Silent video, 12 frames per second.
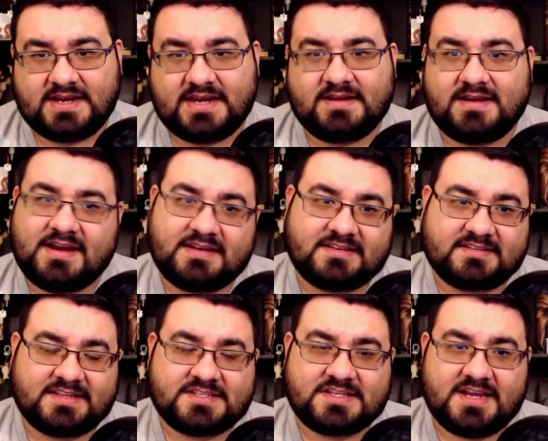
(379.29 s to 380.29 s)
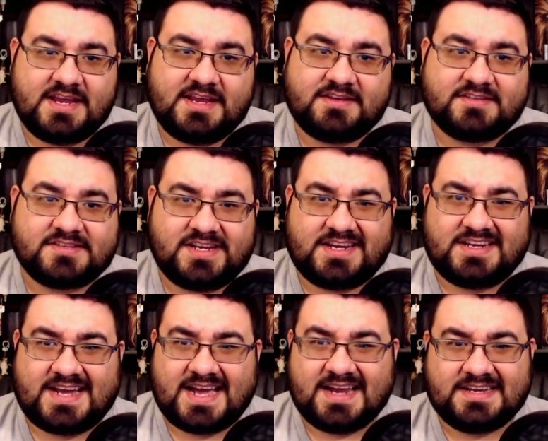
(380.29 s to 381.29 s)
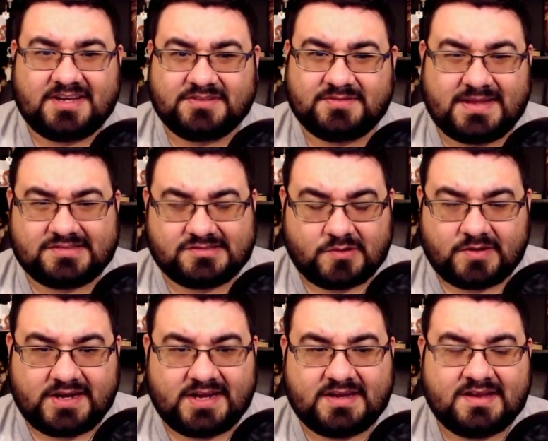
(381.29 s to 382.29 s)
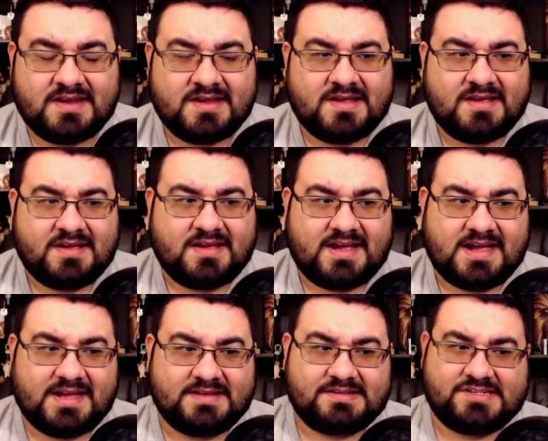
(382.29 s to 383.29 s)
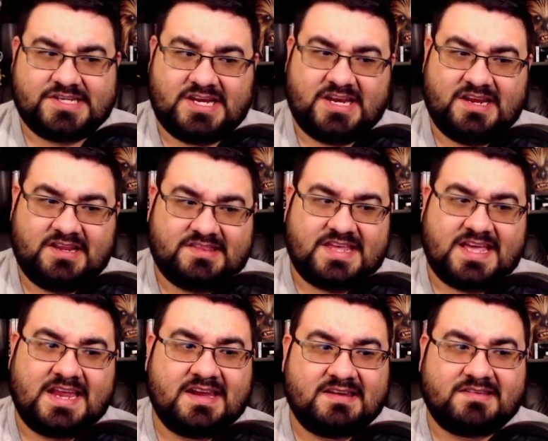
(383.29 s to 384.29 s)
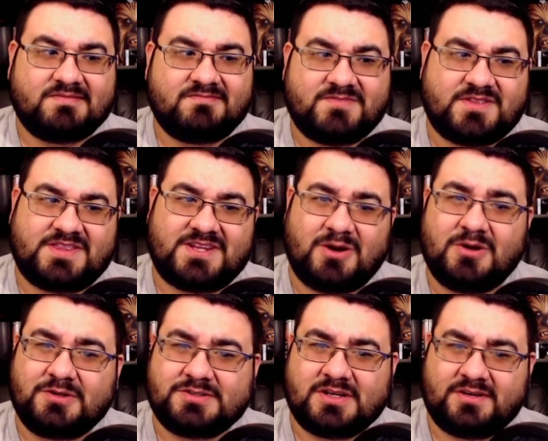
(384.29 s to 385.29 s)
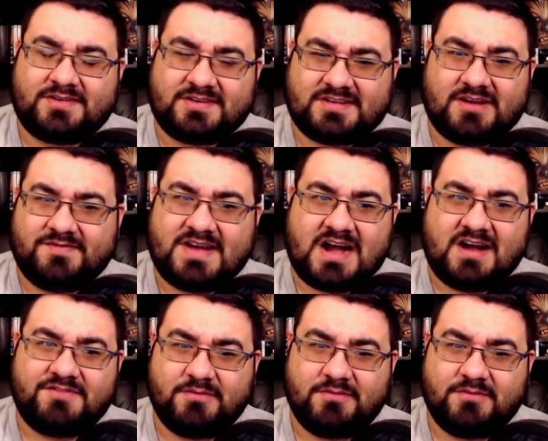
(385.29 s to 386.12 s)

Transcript: And essentially, she kind of tells them that story, and she then throws herself off a